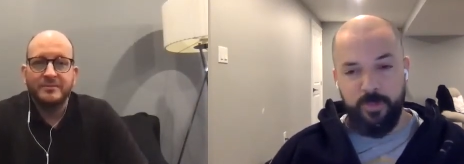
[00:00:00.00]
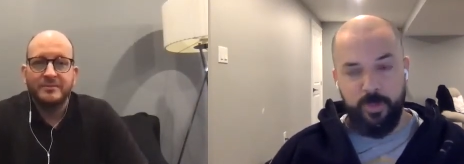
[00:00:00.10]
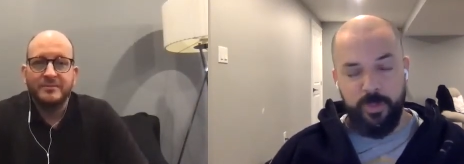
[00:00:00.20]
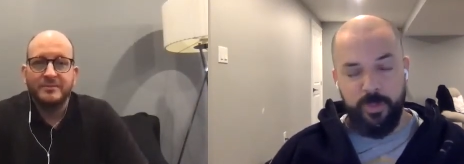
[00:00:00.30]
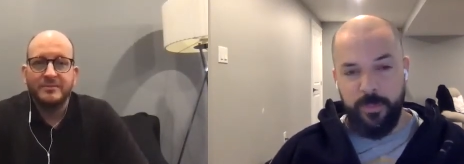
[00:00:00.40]

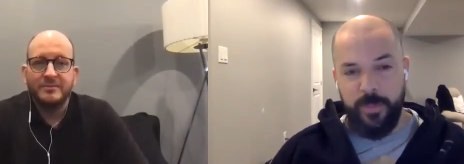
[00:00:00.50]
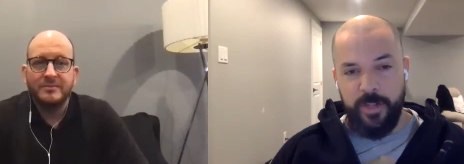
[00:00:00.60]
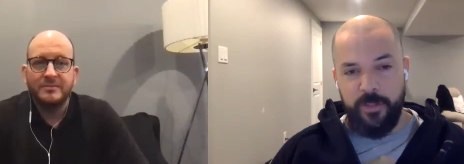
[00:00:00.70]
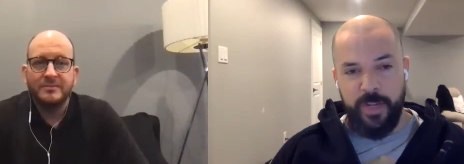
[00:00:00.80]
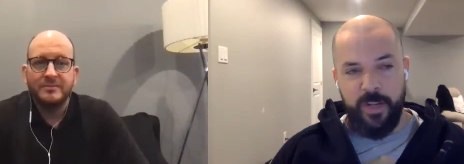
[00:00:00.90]
Speaker 1: we'll be in a
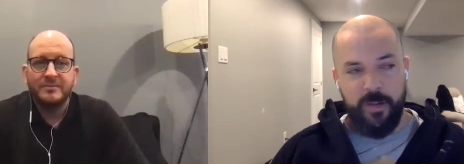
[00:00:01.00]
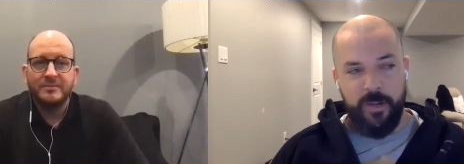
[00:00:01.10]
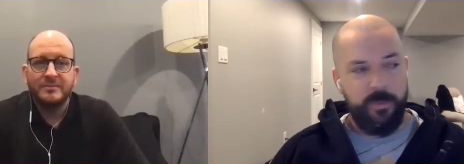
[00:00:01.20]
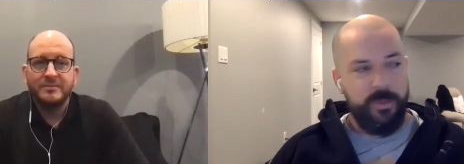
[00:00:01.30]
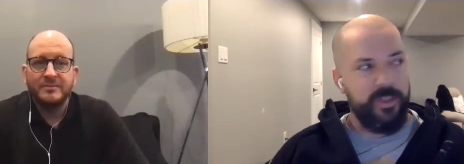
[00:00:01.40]
much
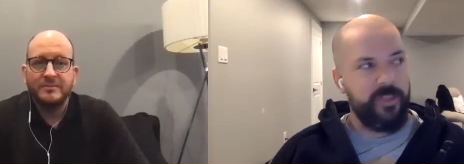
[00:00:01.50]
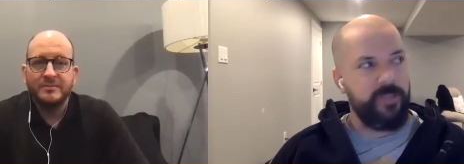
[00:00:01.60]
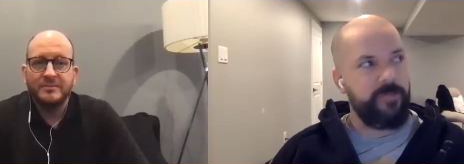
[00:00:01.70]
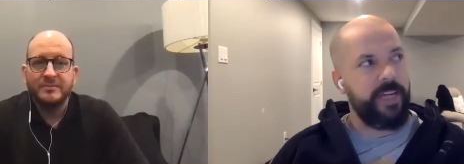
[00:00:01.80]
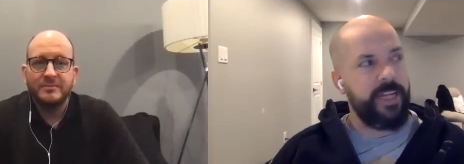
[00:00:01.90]
better
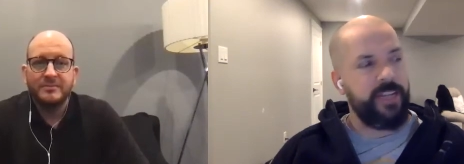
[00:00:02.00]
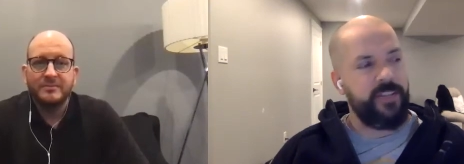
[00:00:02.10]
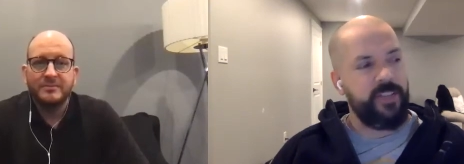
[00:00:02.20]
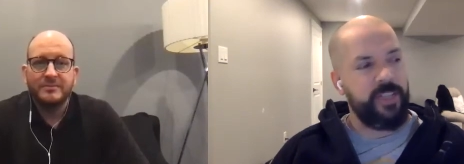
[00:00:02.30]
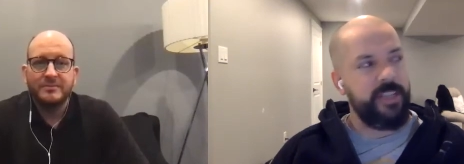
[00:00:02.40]
position
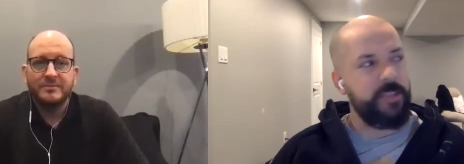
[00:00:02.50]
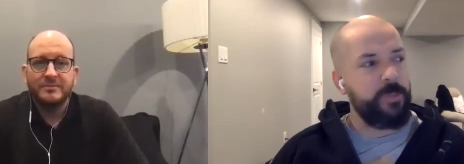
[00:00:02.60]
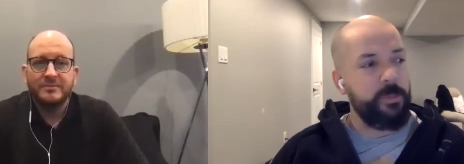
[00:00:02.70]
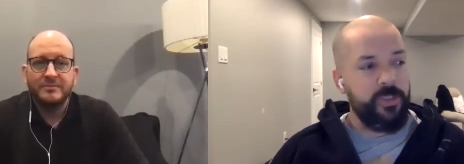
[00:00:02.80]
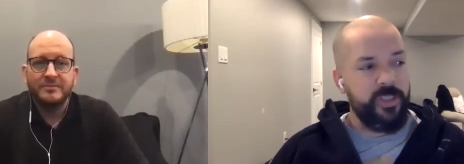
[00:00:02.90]
financially. I
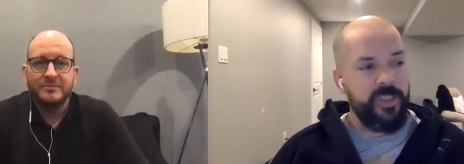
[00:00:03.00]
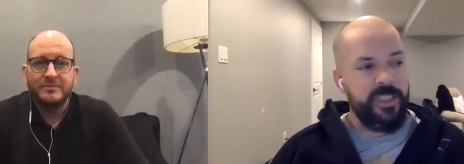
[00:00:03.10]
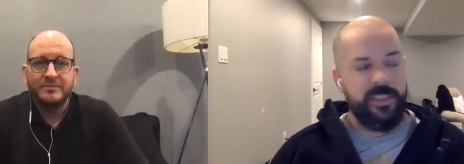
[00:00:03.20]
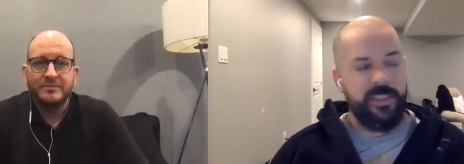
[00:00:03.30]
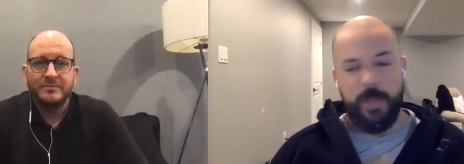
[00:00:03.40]
think people
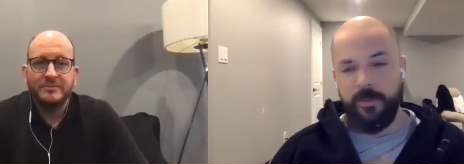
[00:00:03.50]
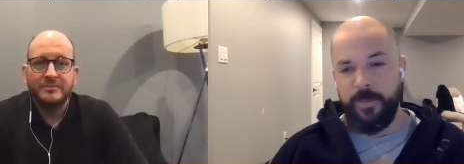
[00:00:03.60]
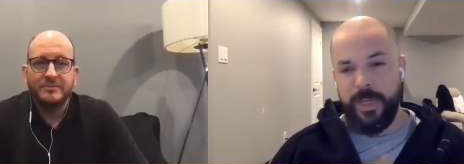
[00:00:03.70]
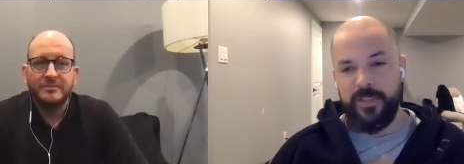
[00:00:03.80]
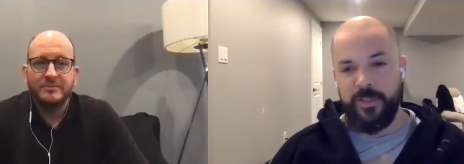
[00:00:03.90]
just need to
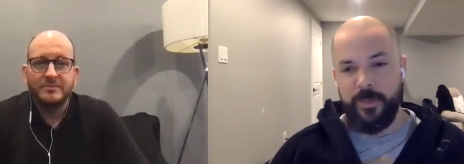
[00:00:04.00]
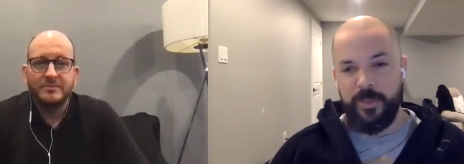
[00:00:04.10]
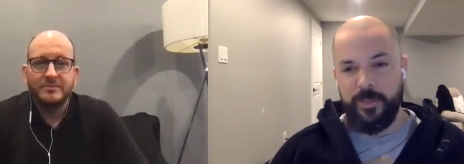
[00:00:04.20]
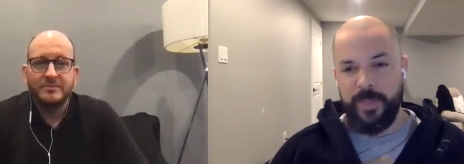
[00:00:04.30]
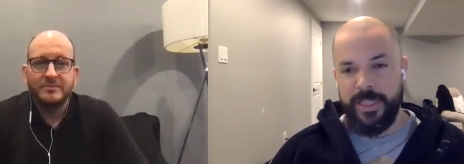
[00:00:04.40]
stop spending
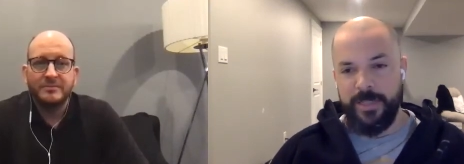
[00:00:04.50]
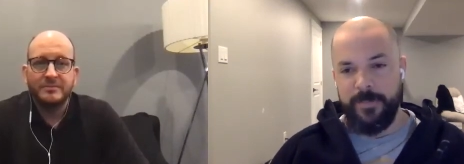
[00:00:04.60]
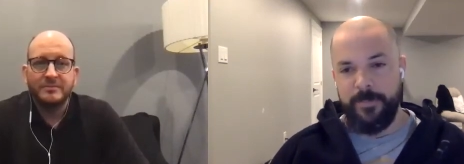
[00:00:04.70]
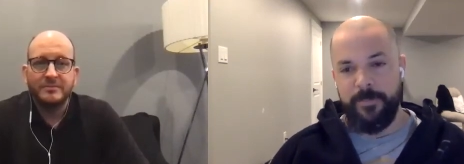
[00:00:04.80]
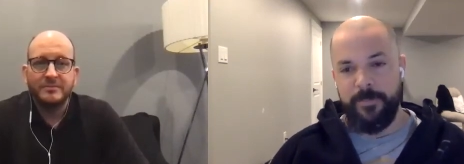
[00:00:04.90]
so much money.
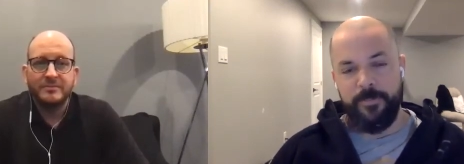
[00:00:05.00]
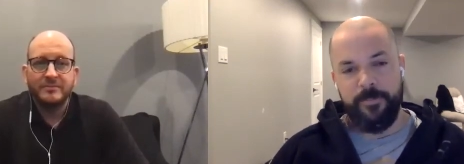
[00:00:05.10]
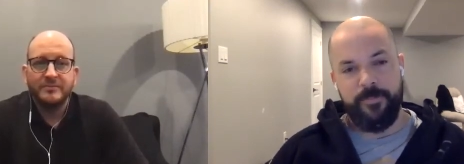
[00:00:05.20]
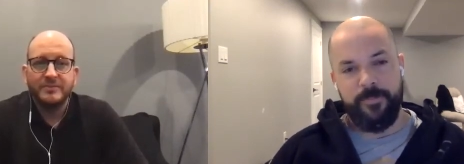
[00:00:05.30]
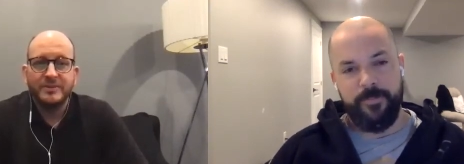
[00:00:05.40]

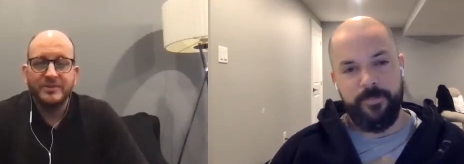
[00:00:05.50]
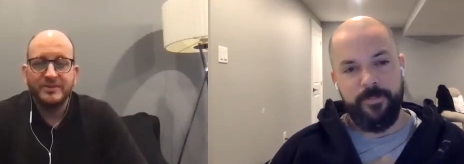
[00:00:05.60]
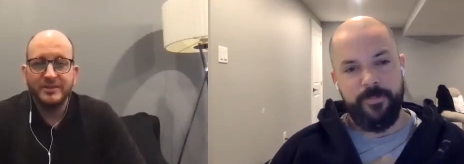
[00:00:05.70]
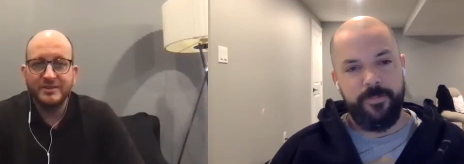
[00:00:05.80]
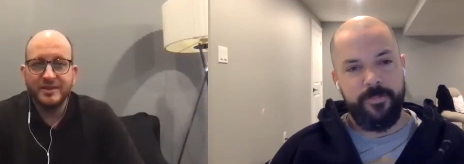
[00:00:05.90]

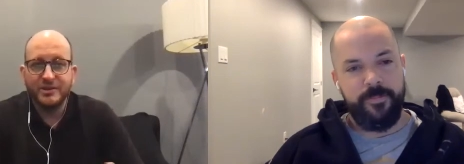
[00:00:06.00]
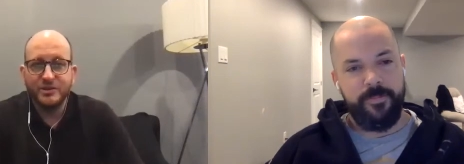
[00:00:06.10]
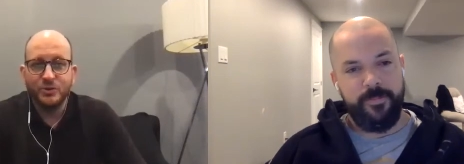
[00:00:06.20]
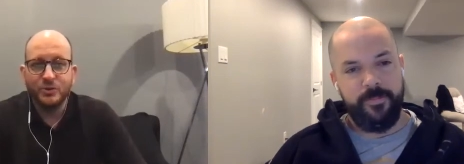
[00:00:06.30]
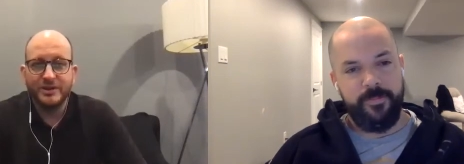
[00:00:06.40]
Speaker 2: Is is that
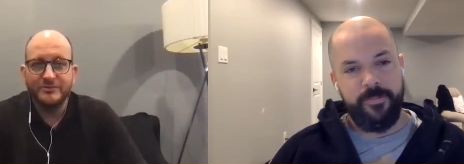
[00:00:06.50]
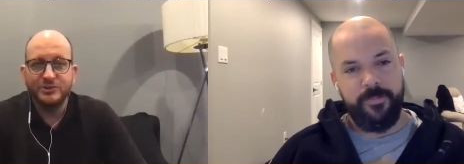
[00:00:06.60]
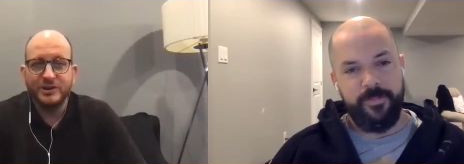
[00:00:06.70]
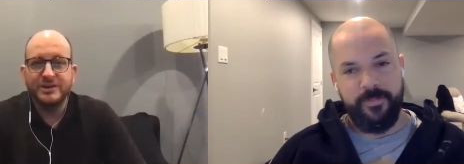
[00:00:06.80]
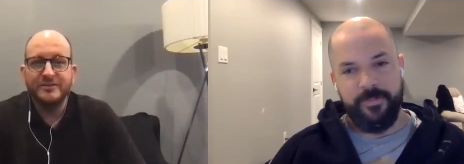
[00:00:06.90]
your way of
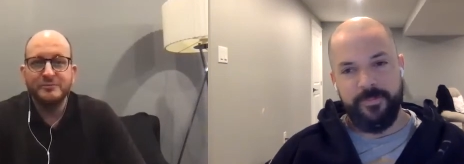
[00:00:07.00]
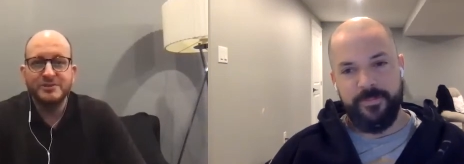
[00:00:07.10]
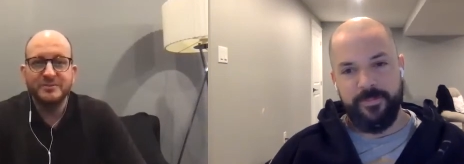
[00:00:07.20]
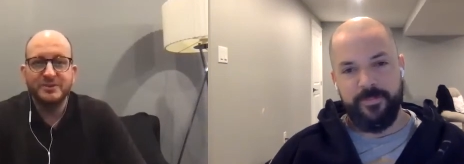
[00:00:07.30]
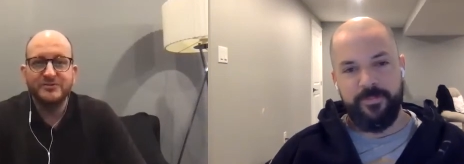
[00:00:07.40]
trying to give me
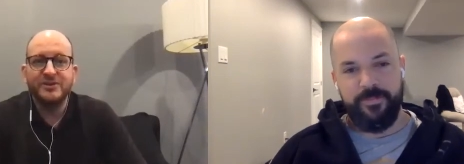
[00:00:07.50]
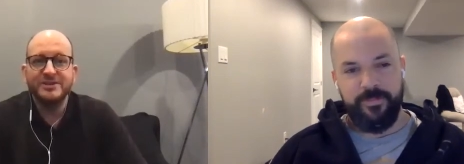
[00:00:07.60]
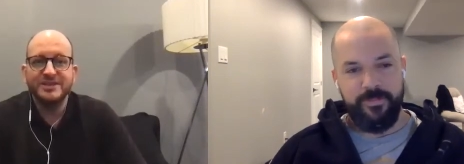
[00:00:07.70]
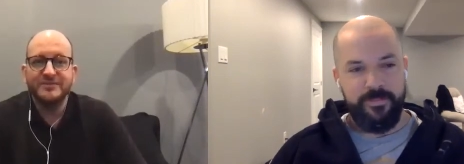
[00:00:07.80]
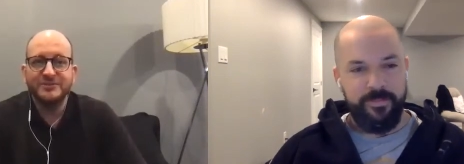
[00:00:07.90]
some
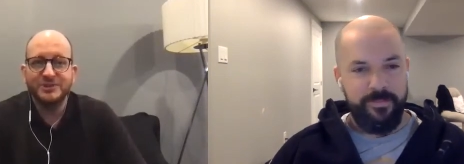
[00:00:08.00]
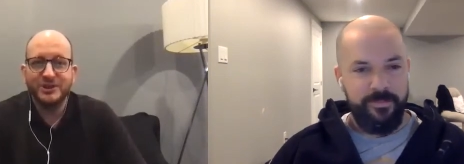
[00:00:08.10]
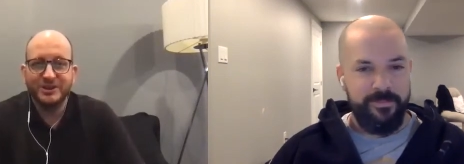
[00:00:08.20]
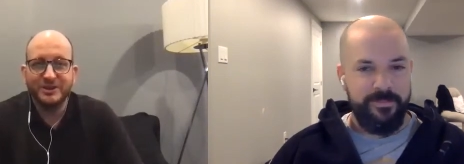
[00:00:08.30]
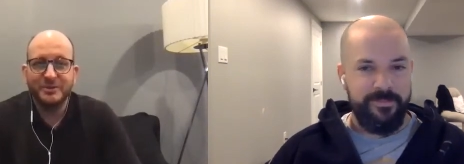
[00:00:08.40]
advice after
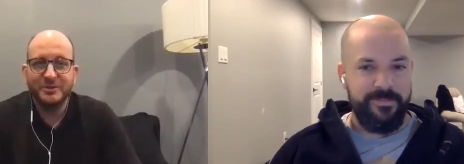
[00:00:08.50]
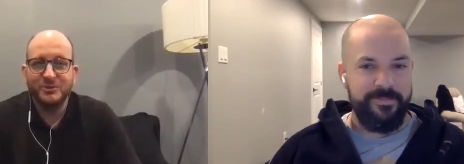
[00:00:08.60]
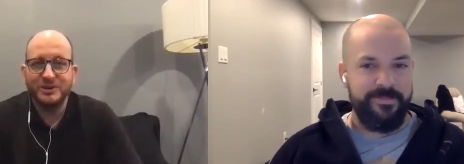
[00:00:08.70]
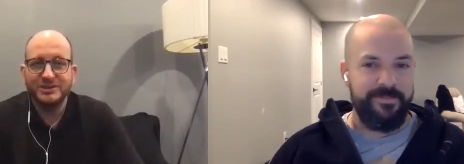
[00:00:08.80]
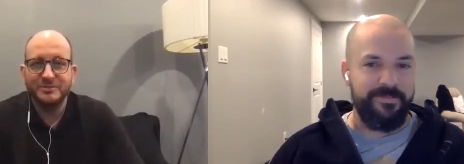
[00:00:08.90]
talking about
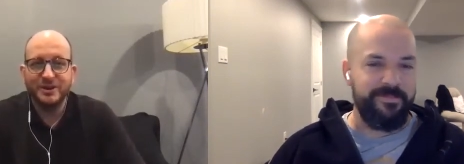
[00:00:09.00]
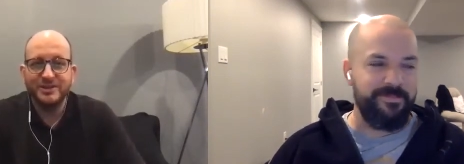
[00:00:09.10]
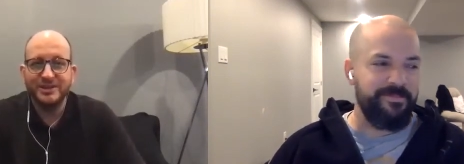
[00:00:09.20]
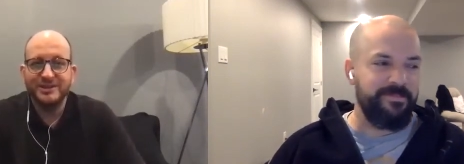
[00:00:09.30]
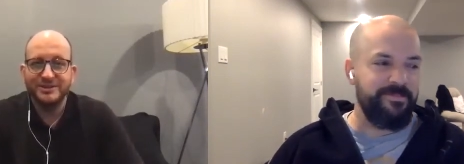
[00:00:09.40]
wanting to buy
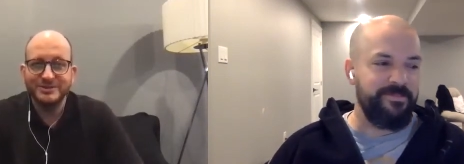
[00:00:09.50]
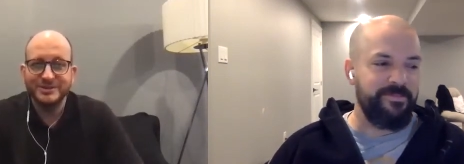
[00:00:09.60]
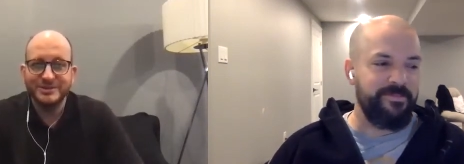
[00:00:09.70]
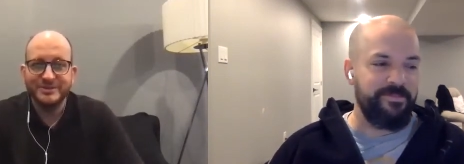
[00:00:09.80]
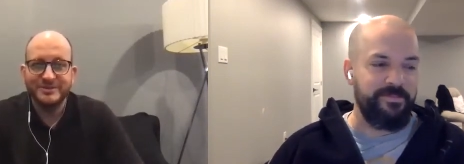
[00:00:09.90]
that
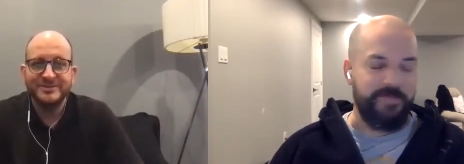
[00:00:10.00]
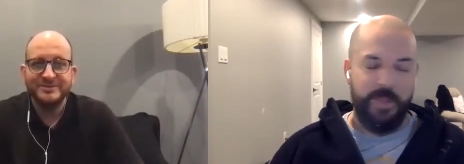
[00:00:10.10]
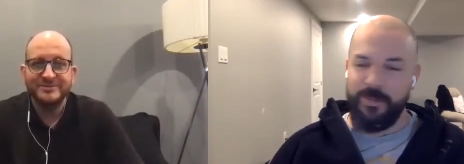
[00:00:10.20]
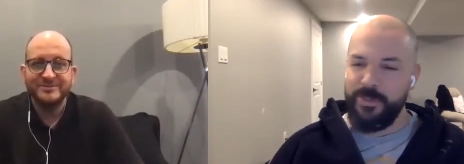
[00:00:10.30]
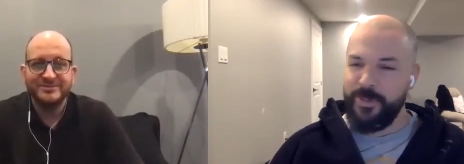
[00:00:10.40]
house?
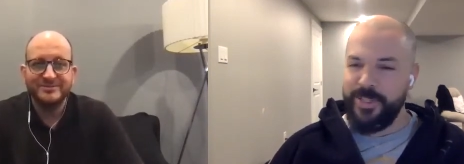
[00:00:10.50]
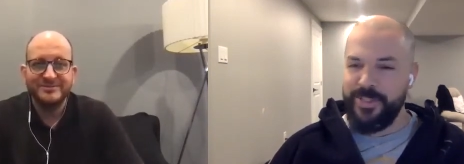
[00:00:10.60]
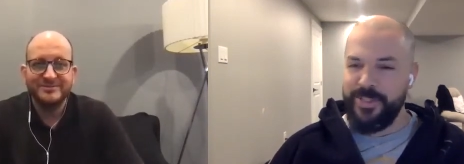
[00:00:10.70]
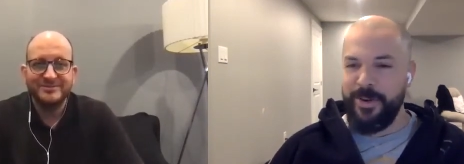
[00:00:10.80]
No, to each